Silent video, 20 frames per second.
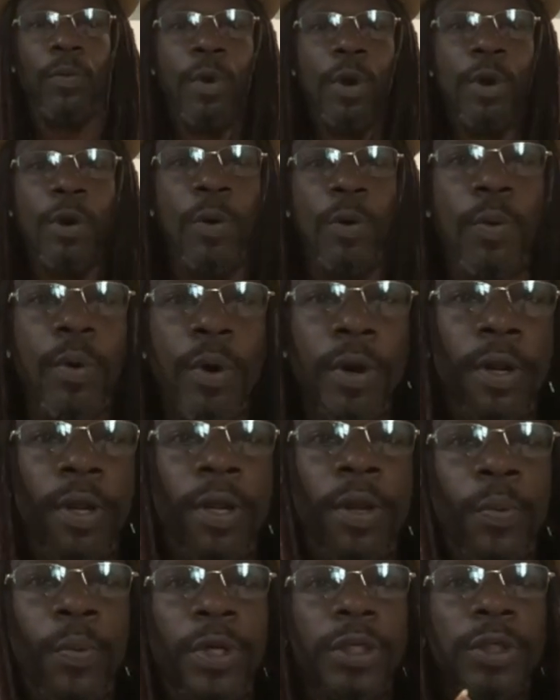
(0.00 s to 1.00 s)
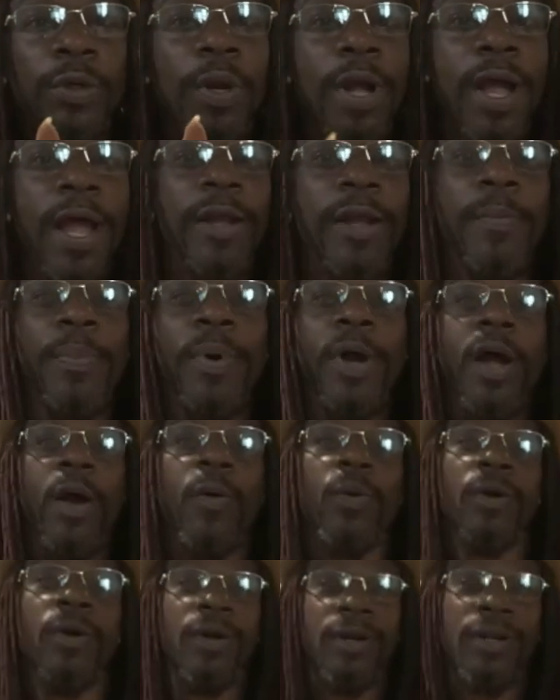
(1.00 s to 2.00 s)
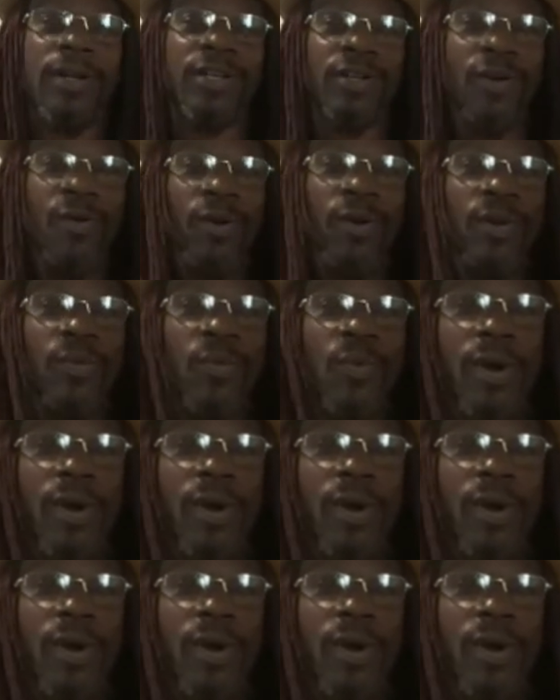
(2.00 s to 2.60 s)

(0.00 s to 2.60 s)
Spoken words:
one-on-one with your higher power. There's only